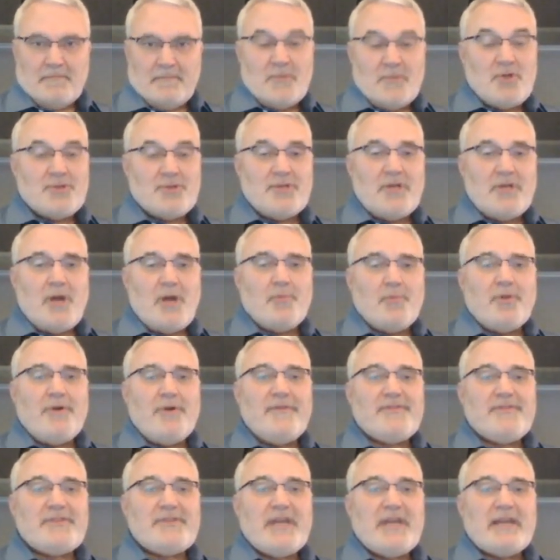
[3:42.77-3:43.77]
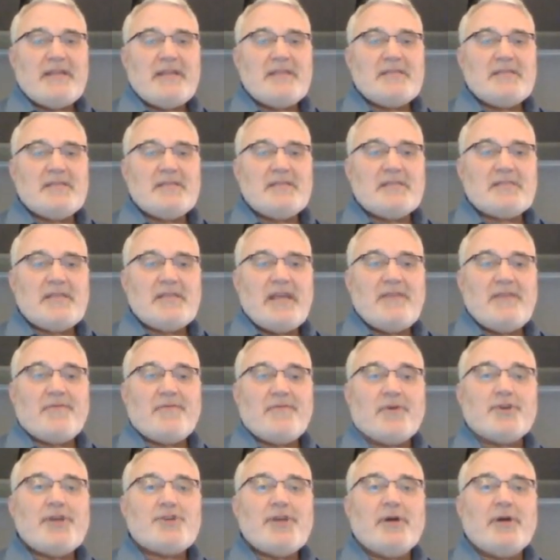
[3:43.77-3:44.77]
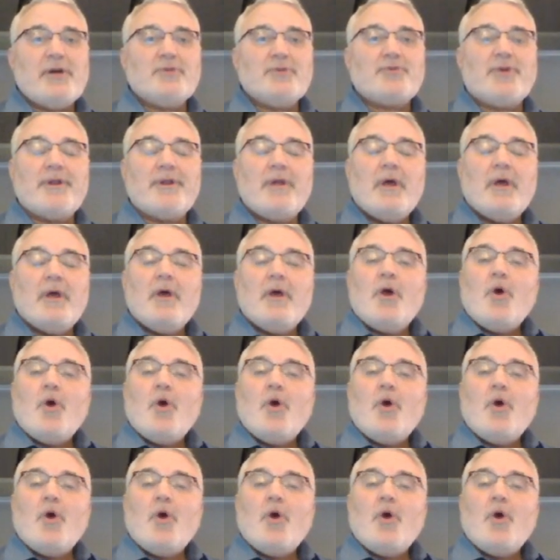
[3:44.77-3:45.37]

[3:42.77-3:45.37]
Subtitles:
There's a number of studies that say for children,